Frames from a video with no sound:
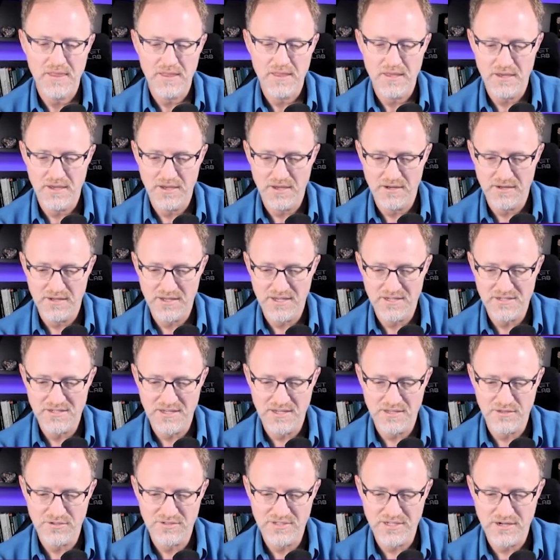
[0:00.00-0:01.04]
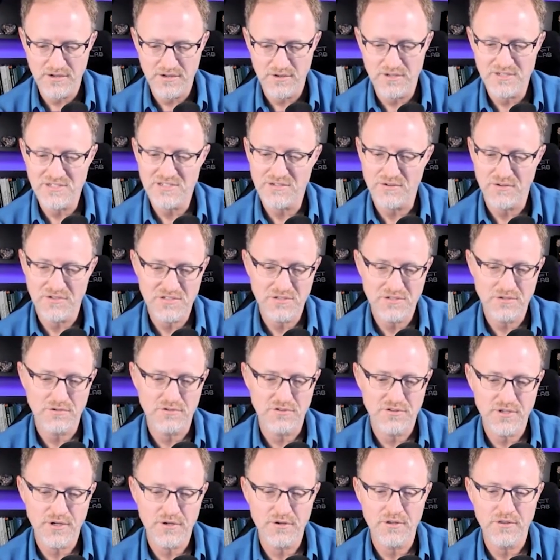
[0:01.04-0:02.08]
And uh, I looked at it. So it's still
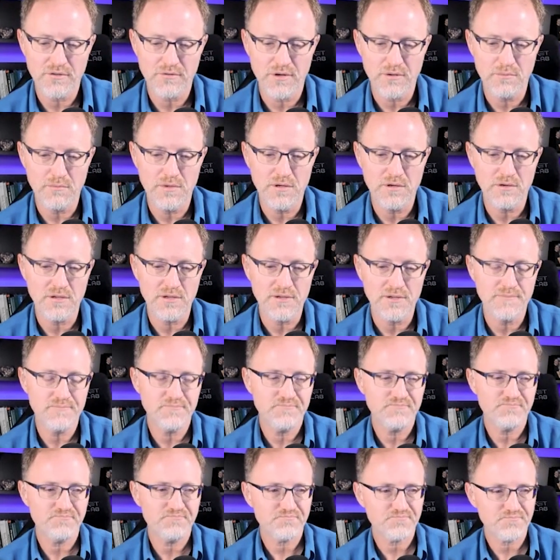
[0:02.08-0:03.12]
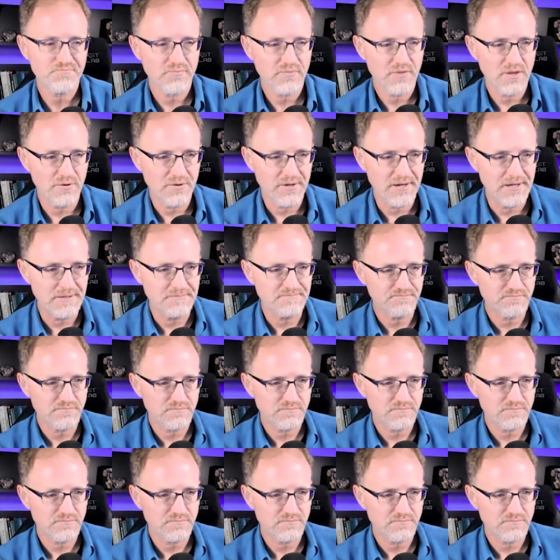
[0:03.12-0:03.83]
at 33 million. Okay.